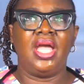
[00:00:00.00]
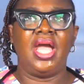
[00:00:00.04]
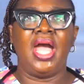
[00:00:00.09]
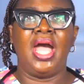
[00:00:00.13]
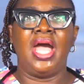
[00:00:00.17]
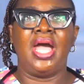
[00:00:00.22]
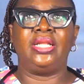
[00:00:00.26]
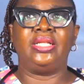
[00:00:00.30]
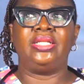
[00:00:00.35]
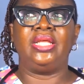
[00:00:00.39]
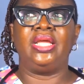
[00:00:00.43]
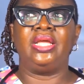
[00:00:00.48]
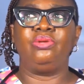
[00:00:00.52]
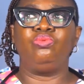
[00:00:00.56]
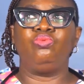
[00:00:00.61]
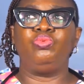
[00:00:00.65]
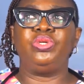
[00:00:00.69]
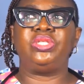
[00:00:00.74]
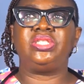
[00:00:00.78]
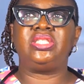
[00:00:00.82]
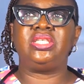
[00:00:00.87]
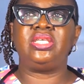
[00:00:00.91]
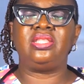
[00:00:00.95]
And then
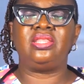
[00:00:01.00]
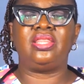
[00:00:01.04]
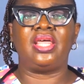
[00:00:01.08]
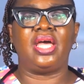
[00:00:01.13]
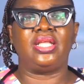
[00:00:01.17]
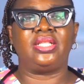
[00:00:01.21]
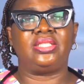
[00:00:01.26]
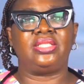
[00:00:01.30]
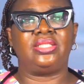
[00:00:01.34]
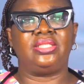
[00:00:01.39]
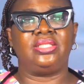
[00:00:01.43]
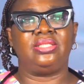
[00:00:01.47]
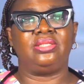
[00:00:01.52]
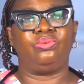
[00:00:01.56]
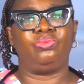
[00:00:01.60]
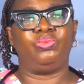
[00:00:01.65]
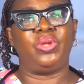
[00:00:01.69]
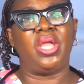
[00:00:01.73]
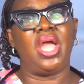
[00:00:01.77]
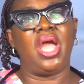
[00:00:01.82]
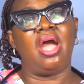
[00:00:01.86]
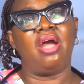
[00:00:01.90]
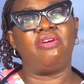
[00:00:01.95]
we see that
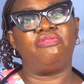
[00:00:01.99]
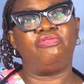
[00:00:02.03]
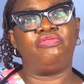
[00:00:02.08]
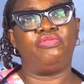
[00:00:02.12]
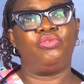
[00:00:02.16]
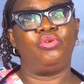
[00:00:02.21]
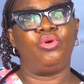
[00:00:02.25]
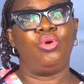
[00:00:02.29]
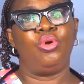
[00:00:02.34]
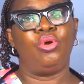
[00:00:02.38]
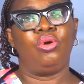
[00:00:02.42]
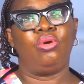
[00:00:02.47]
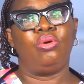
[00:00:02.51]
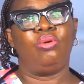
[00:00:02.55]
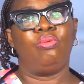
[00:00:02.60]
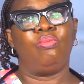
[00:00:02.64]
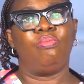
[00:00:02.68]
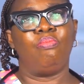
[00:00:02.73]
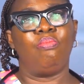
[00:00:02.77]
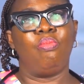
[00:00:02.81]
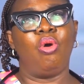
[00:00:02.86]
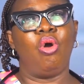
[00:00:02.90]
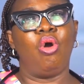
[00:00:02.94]
we have
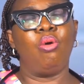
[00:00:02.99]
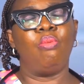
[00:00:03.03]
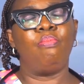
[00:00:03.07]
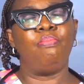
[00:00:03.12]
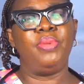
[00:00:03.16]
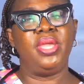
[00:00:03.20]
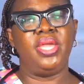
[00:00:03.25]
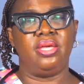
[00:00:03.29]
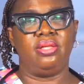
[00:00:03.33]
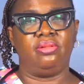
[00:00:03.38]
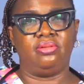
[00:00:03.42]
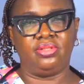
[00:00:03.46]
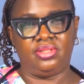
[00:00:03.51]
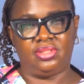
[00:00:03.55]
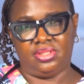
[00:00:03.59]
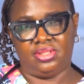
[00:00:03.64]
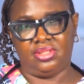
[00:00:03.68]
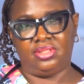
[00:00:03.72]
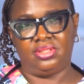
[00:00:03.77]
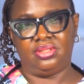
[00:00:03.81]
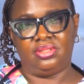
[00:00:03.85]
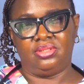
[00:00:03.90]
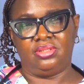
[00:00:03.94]
more males,